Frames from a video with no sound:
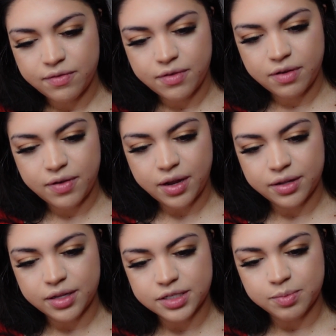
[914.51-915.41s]
I've
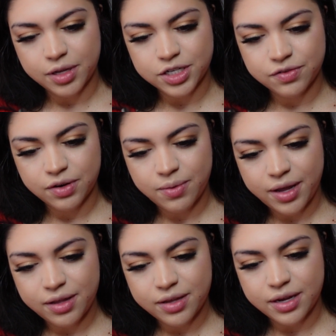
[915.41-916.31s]
had this blush for a
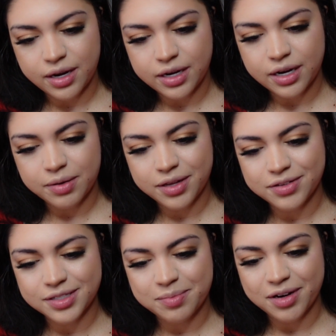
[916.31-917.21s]
while, and I need to
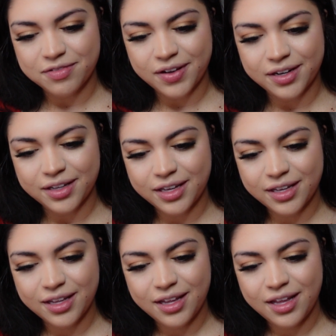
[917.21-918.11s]
use the mirror finally.
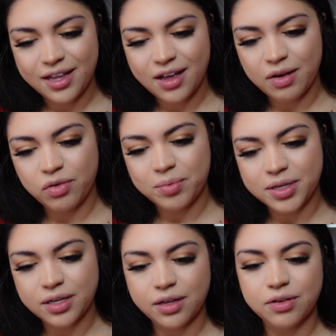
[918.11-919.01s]

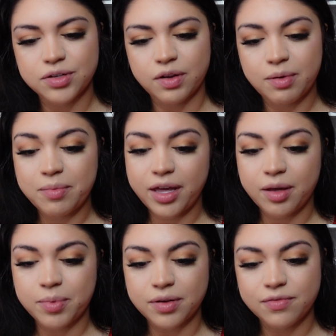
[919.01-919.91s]
Normally, you know, doing the
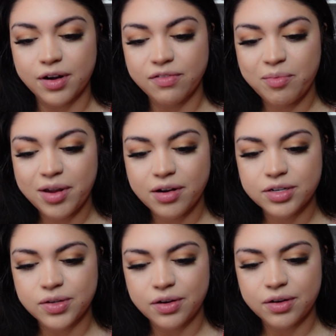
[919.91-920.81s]
makeup in front of a mirror,
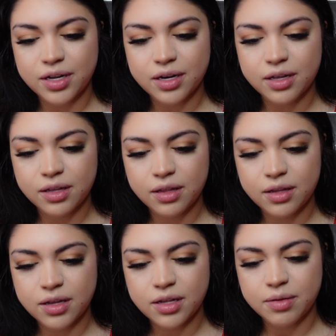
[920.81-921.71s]
so I don't need
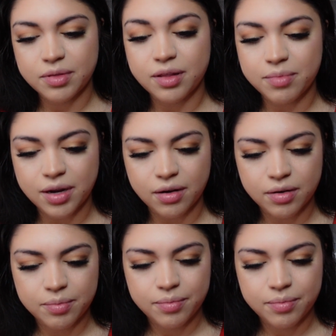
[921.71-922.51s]
the mirror.